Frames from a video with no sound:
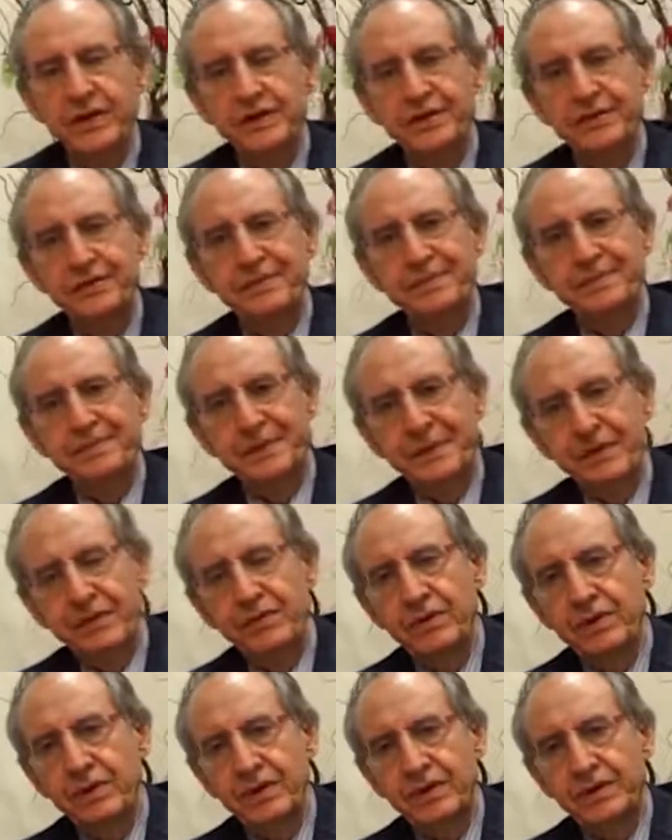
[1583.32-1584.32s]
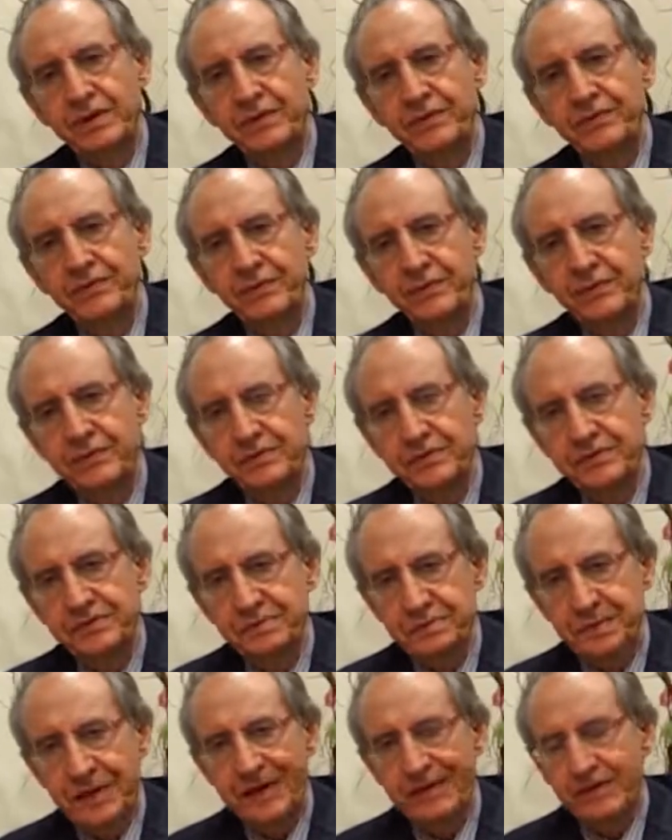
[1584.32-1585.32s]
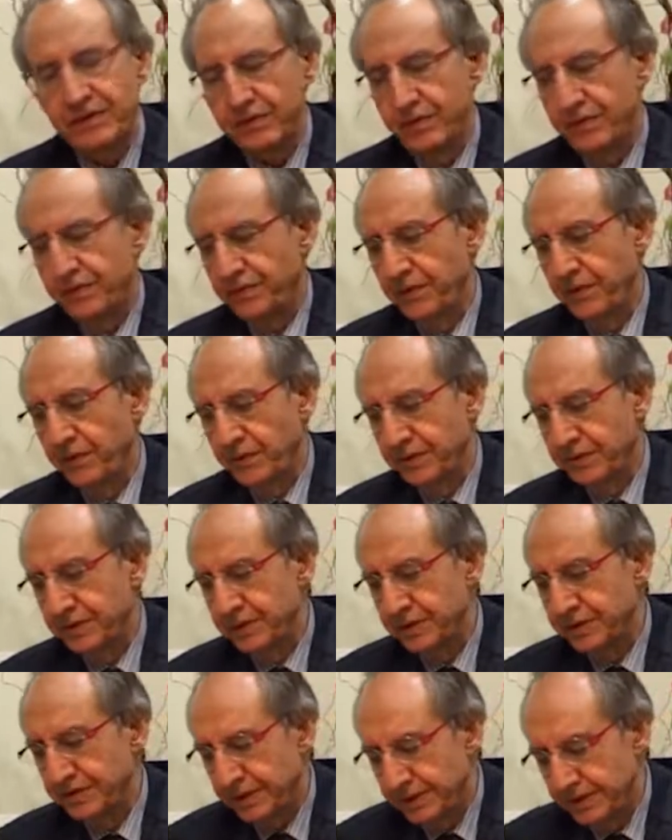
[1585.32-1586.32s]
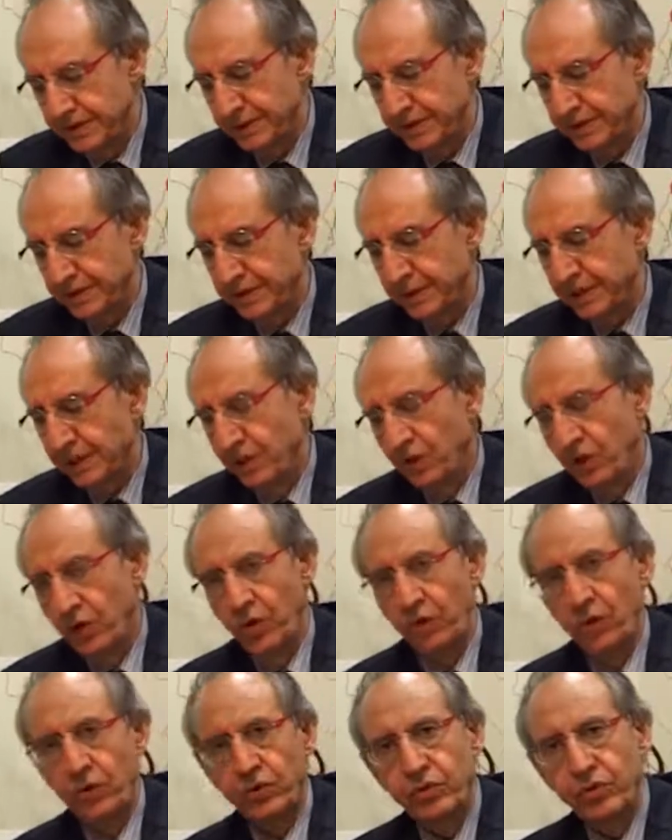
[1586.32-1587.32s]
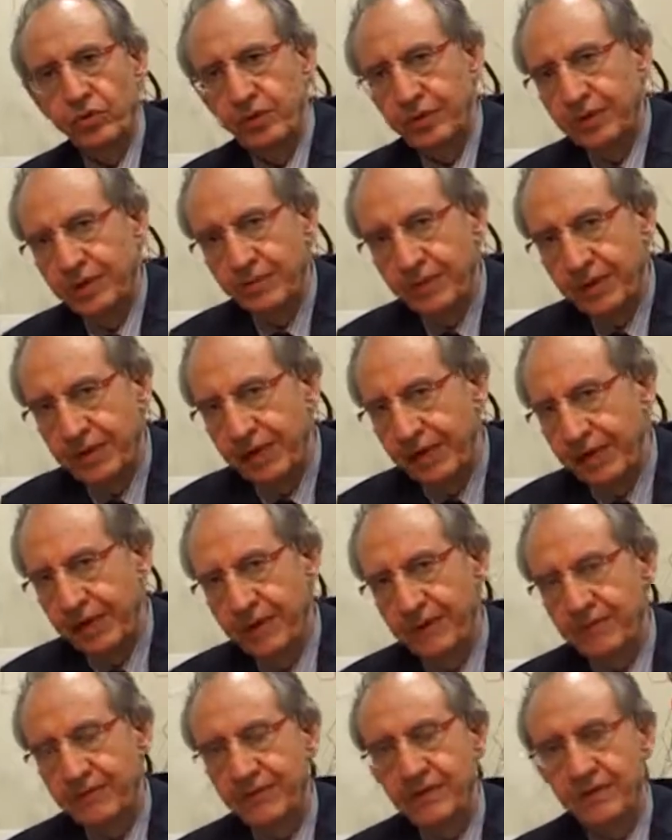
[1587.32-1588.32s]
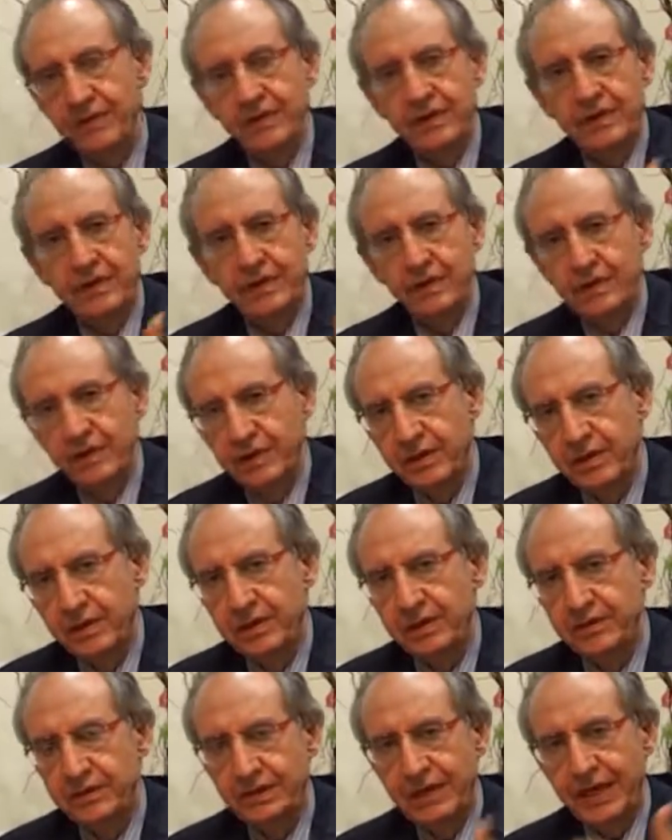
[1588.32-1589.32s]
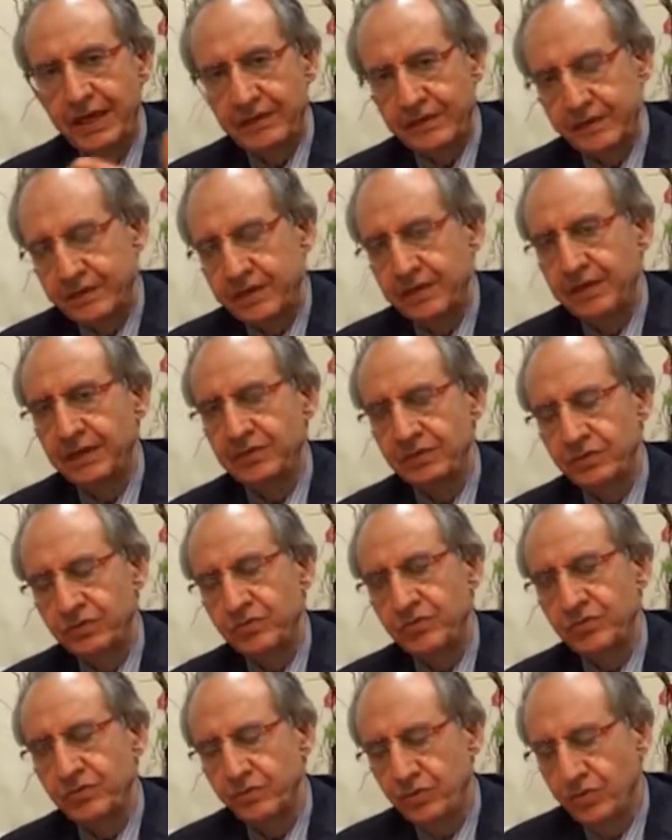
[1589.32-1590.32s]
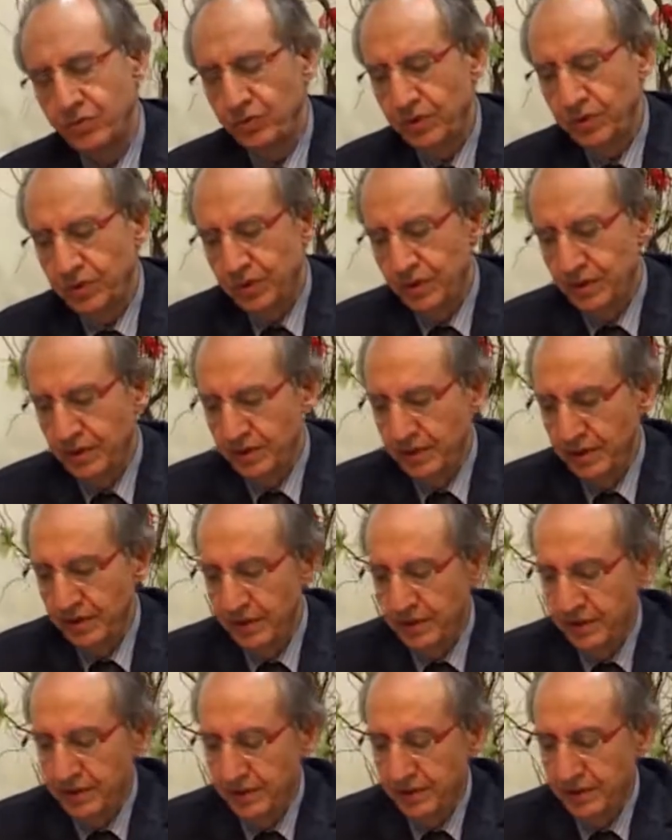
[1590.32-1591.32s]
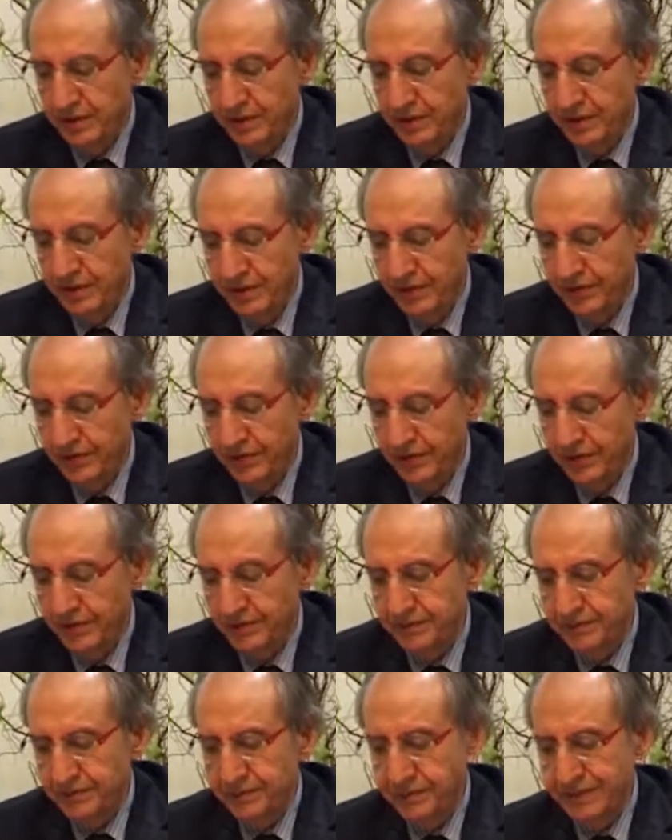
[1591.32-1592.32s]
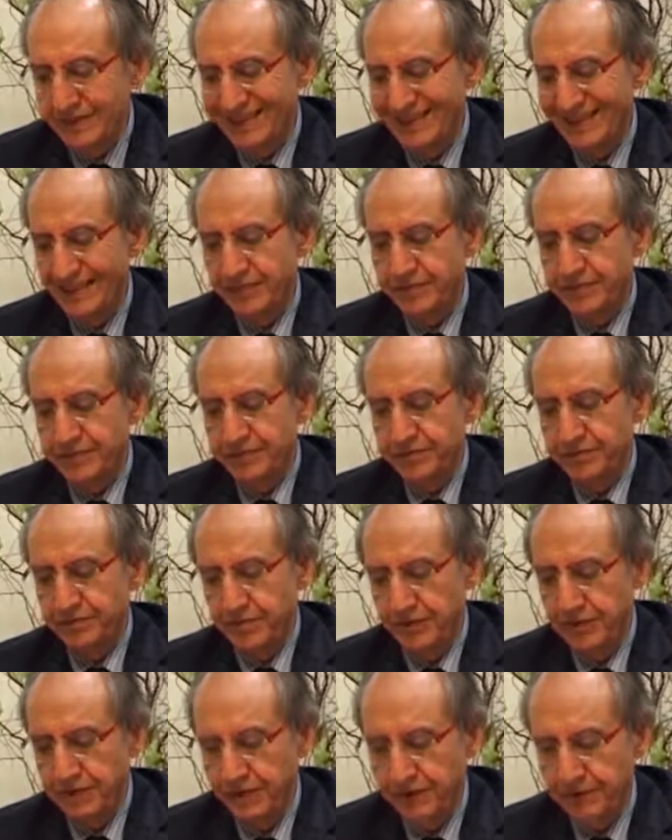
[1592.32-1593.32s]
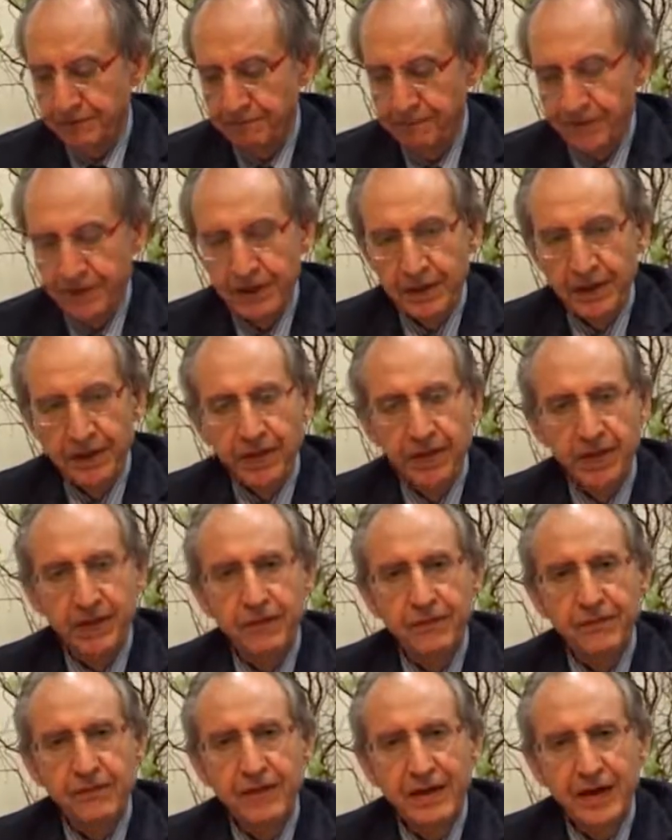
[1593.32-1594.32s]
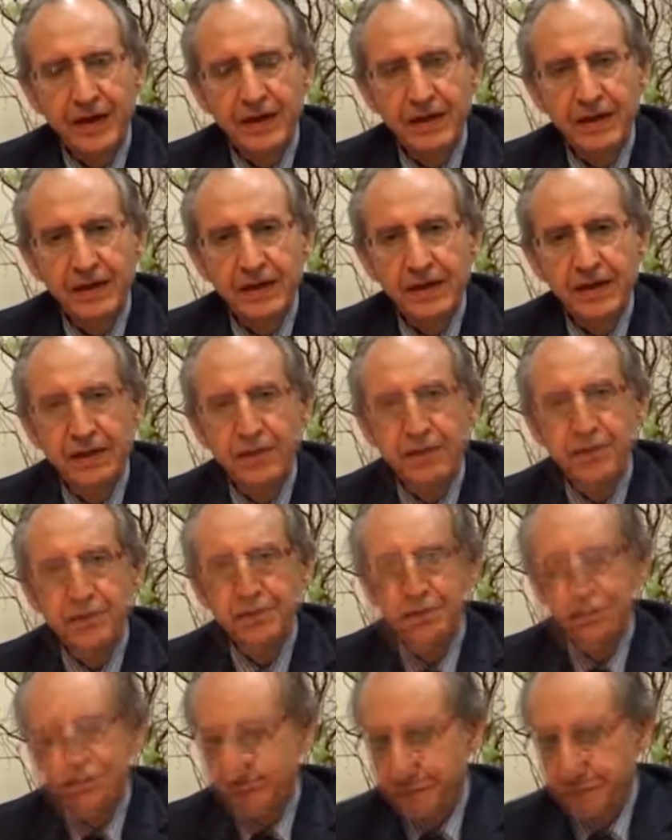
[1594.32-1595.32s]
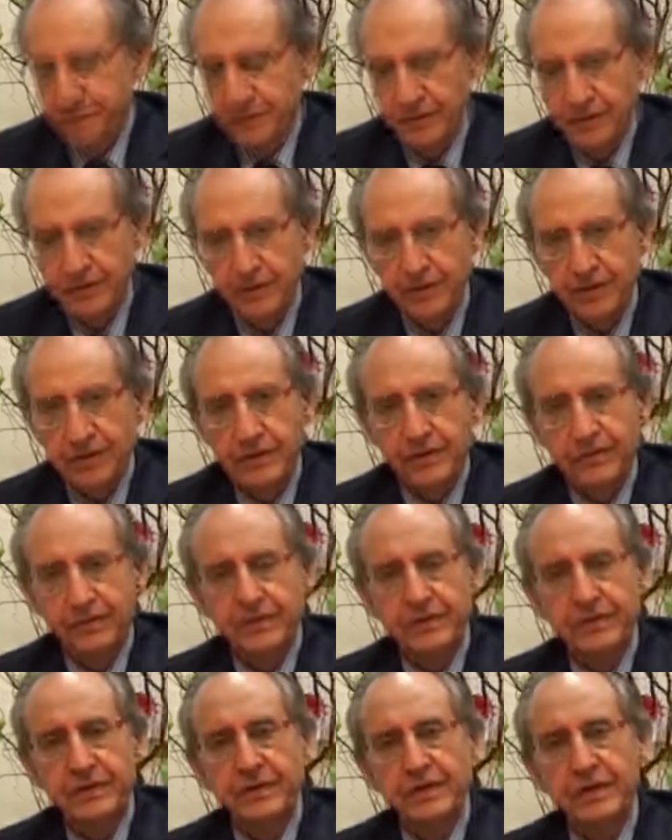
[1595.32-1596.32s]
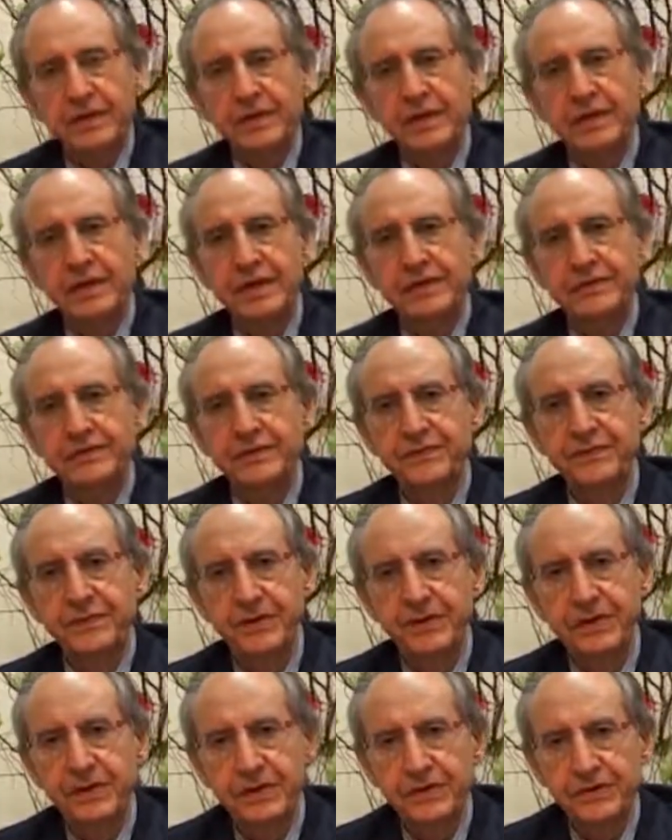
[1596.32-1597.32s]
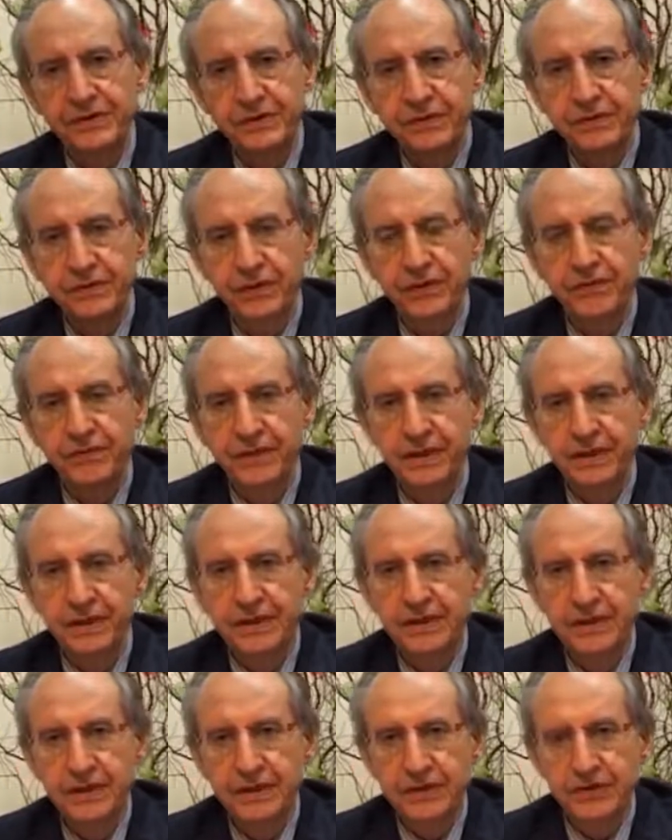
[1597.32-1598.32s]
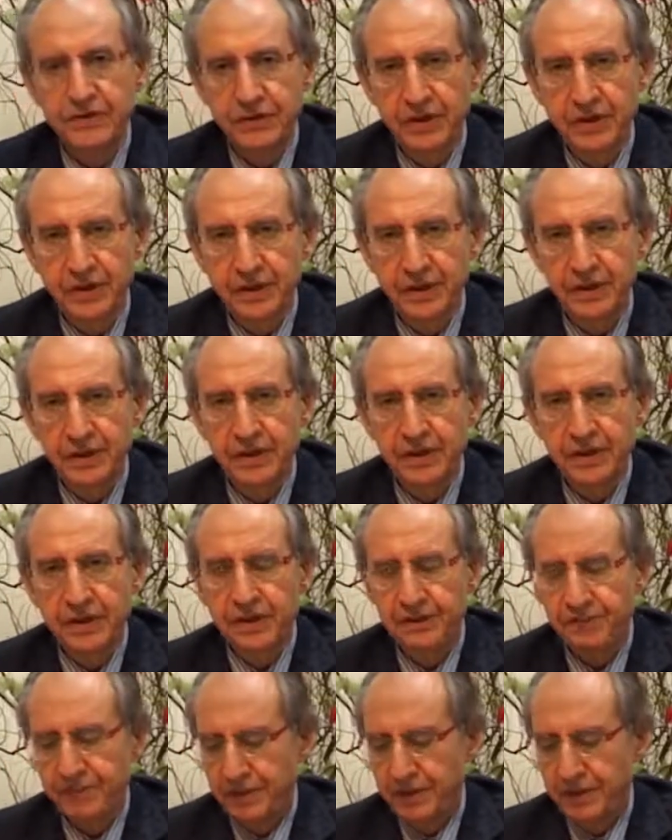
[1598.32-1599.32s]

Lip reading: speculative in respect of authenticity, although they may have text as they do that deliver decisive meaning. And finally, the classification of adilla shar'iyya,